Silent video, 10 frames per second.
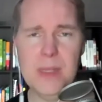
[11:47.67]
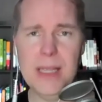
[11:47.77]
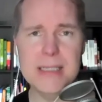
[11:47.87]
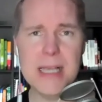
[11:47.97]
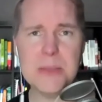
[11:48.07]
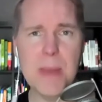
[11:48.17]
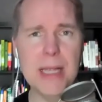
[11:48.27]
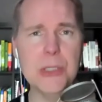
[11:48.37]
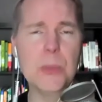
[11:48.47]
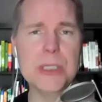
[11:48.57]
task
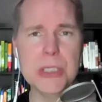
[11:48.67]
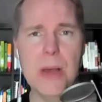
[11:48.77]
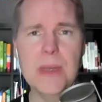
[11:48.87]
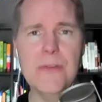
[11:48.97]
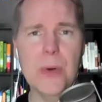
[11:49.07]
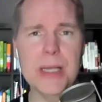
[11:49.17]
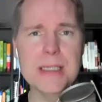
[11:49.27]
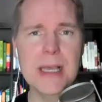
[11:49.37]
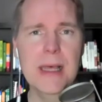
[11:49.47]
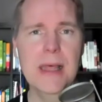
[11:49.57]
manager, which is
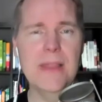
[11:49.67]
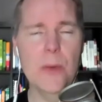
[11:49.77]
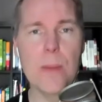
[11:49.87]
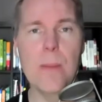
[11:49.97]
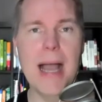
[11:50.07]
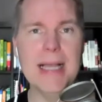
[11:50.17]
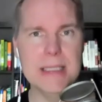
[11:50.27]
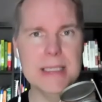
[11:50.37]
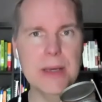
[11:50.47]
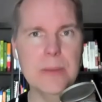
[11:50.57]
OmniFocus, that
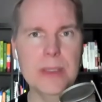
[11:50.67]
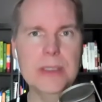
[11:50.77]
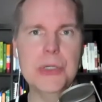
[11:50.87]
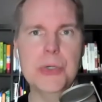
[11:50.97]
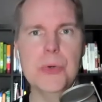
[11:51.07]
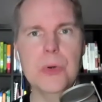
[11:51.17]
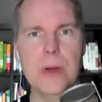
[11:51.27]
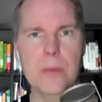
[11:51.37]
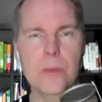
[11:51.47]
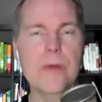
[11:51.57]
reminds him to
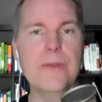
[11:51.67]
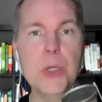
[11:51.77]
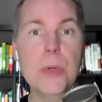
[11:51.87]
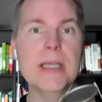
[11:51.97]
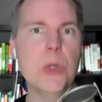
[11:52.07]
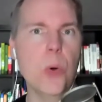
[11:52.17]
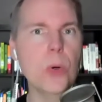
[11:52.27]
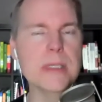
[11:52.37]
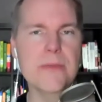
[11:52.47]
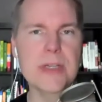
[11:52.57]
review his
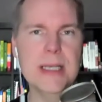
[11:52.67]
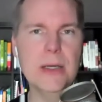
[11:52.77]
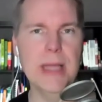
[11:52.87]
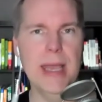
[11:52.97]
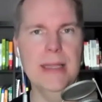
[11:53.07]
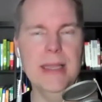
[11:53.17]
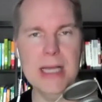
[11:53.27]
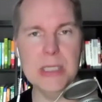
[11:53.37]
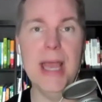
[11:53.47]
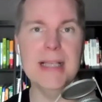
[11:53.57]
goals every single day. And it
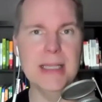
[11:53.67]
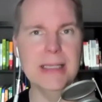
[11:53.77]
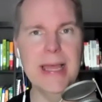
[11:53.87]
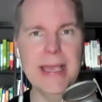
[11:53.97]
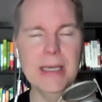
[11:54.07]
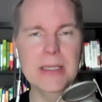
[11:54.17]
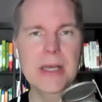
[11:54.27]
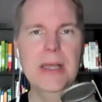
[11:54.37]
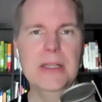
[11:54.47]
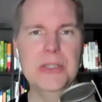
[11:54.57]
actually has a link
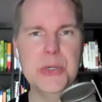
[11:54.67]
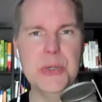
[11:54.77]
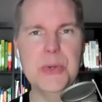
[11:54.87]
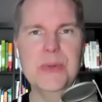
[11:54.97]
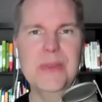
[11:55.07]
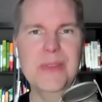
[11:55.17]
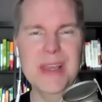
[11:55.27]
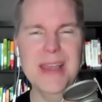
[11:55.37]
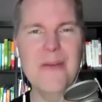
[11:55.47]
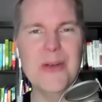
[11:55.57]
to
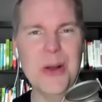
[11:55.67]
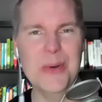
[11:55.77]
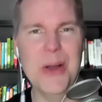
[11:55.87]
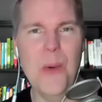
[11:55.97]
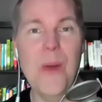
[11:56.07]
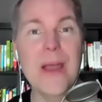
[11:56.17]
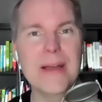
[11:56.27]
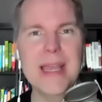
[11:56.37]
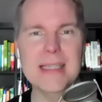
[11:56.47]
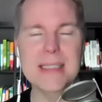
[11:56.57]
the Evernote note where
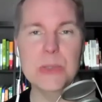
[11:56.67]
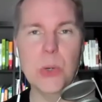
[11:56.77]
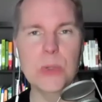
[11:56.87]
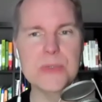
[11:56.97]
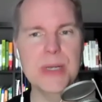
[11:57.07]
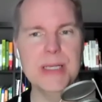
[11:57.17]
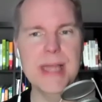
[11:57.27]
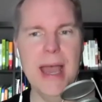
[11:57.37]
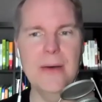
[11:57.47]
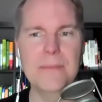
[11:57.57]
he has his goals written
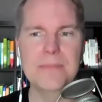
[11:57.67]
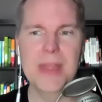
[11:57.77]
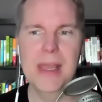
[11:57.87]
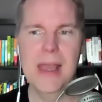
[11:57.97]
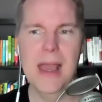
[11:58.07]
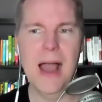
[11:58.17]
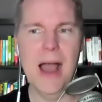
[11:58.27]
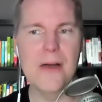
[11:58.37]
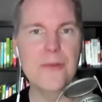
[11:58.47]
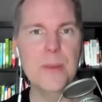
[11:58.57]
down.
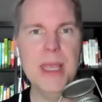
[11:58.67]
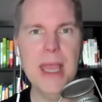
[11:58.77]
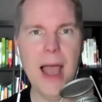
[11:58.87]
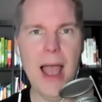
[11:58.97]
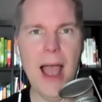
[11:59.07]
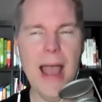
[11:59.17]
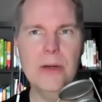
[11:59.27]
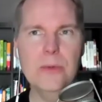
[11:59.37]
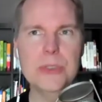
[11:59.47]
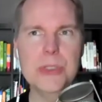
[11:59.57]
For me, I
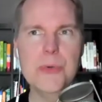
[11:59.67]
don't do